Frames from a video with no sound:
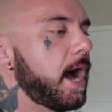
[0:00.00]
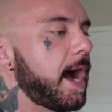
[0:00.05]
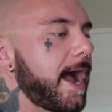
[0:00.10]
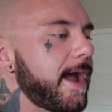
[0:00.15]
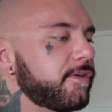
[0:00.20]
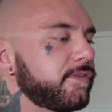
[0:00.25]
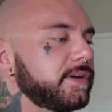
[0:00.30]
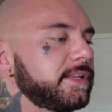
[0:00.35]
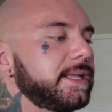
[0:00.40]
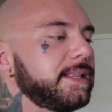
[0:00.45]
I
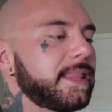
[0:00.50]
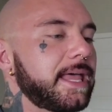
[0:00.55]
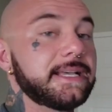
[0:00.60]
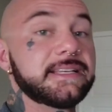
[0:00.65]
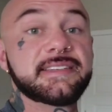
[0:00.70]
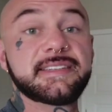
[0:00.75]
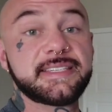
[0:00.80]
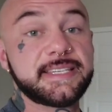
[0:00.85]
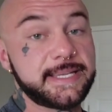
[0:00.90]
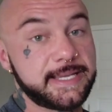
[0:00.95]
really like
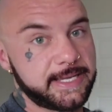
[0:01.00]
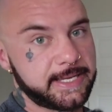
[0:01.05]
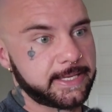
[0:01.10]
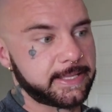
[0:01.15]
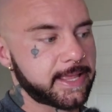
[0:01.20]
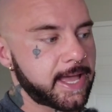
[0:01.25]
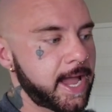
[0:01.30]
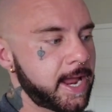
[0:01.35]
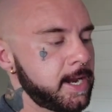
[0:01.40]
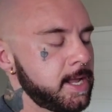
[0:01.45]
seeing
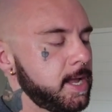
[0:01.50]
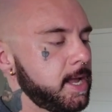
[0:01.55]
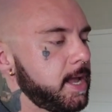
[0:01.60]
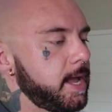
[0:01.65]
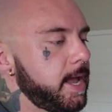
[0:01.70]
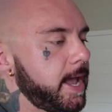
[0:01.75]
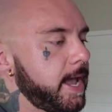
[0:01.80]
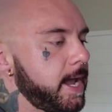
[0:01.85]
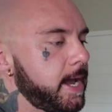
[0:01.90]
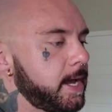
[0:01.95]
that.
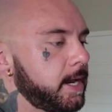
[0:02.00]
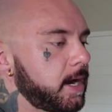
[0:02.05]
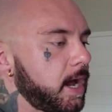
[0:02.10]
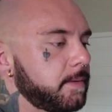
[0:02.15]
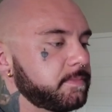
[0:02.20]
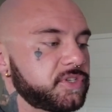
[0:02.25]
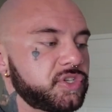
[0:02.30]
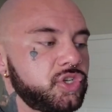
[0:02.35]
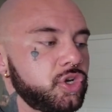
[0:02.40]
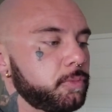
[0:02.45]
And
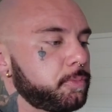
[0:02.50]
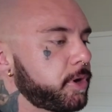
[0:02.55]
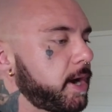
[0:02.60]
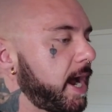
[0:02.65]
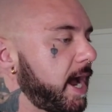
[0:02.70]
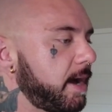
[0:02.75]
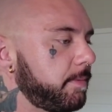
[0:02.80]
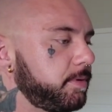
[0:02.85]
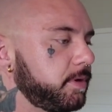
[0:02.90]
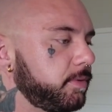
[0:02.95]
I'm super
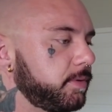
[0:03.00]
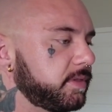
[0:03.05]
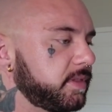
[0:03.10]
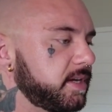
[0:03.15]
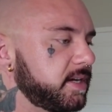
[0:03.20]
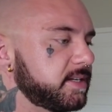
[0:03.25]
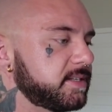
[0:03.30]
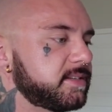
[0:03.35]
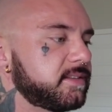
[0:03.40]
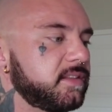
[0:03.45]
happy with
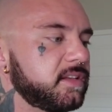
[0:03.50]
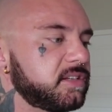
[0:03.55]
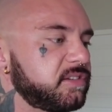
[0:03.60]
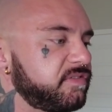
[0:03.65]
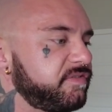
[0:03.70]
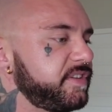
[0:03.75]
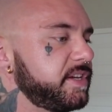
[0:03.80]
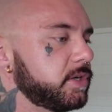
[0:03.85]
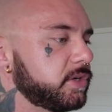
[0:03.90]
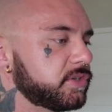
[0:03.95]
this. This
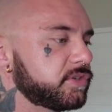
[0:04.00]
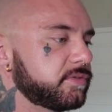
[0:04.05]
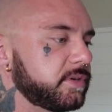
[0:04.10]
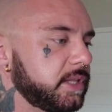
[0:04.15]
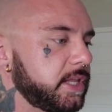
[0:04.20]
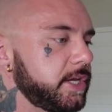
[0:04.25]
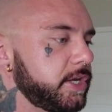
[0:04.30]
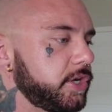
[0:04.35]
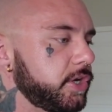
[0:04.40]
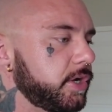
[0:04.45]
feels
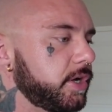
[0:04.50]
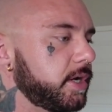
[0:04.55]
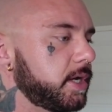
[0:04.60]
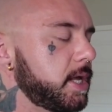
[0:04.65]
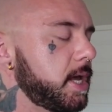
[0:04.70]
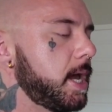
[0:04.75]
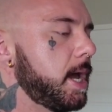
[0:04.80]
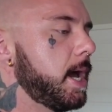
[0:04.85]
really good.